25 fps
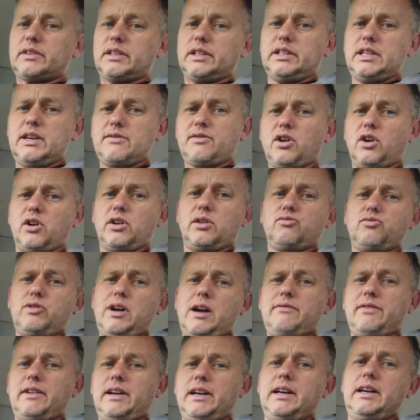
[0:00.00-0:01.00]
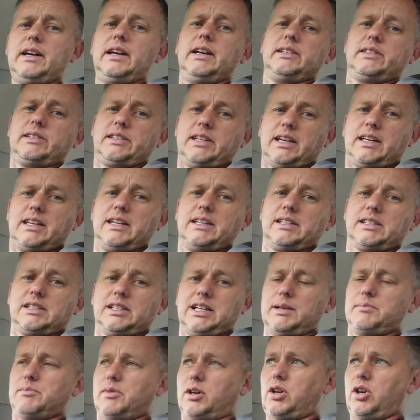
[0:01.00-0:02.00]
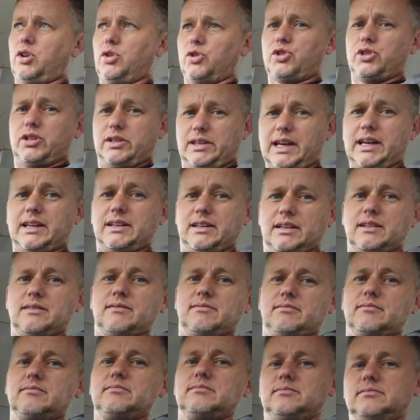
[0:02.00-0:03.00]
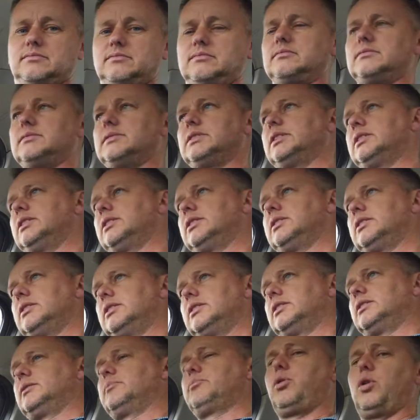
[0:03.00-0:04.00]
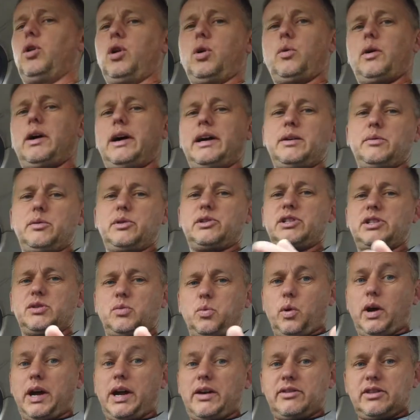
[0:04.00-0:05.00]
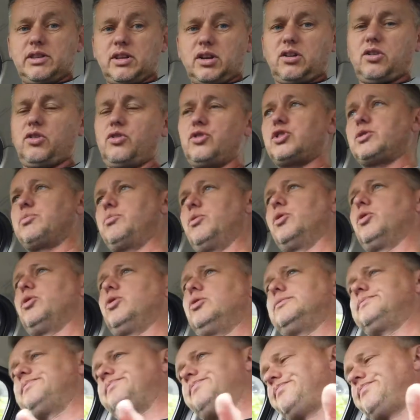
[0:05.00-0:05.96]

you've got to rev it, second slip the clutch and then pull away, which is wearing the clutch more.